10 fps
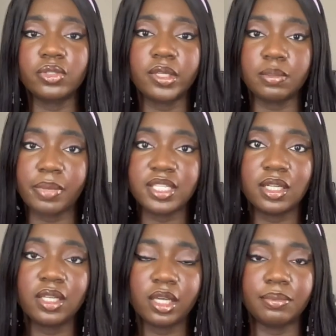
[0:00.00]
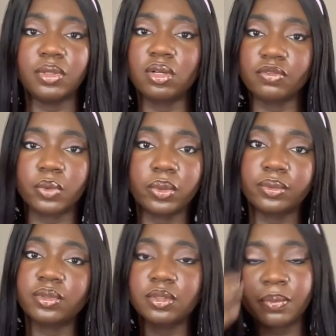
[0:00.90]
So it's basically a book of
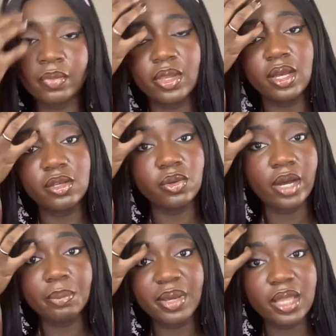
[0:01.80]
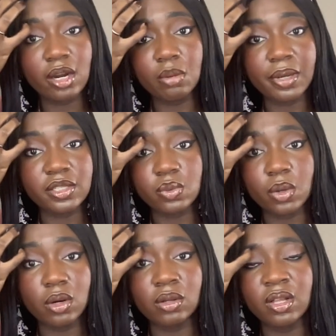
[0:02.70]
quotes. You can pick that up as
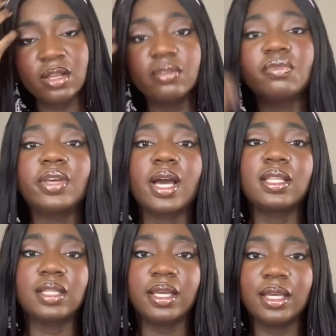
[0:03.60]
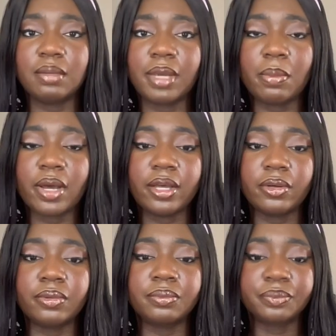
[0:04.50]
well via the link in my
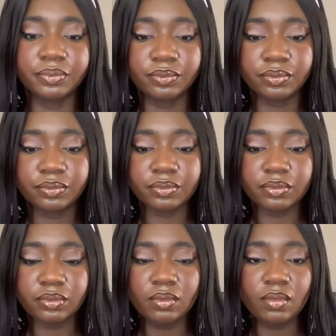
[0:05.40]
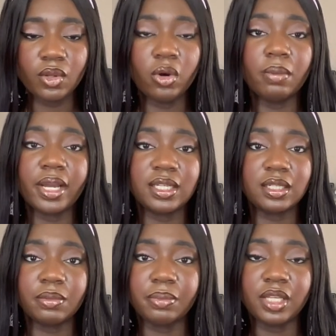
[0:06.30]
bio, or
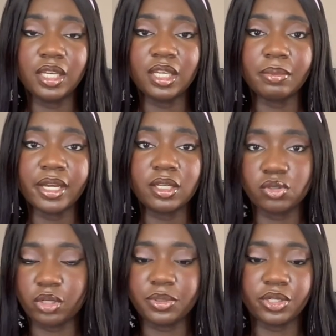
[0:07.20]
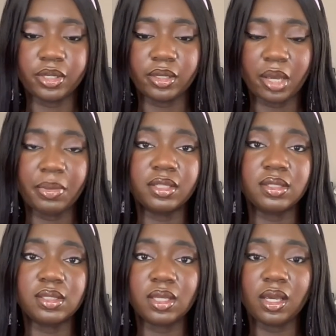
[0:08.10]
link in my description, I meant
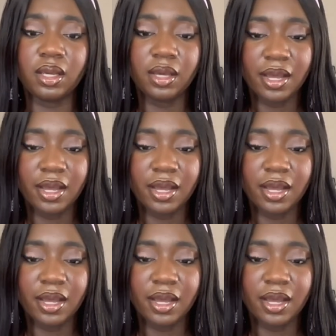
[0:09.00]
to say.